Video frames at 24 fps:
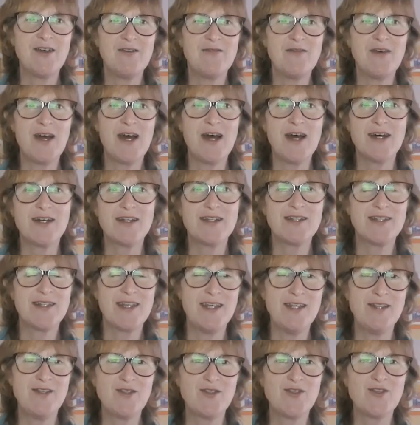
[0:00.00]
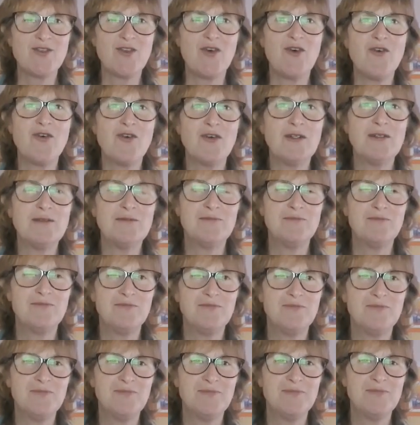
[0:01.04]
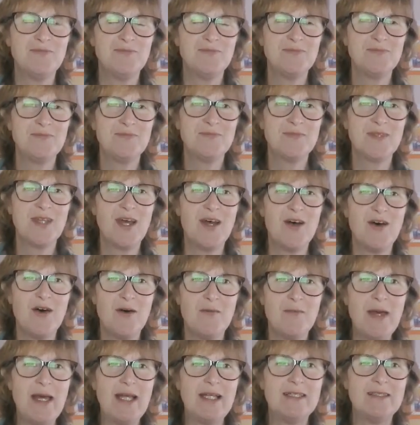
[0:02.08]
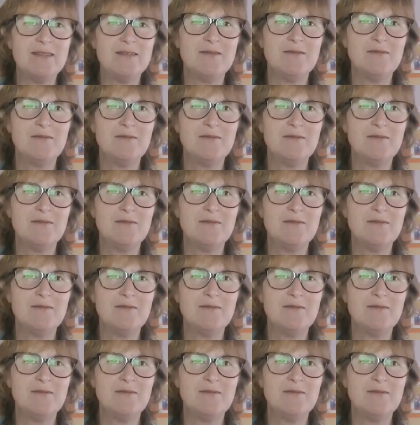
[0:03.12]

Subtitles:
over us in song. Amen.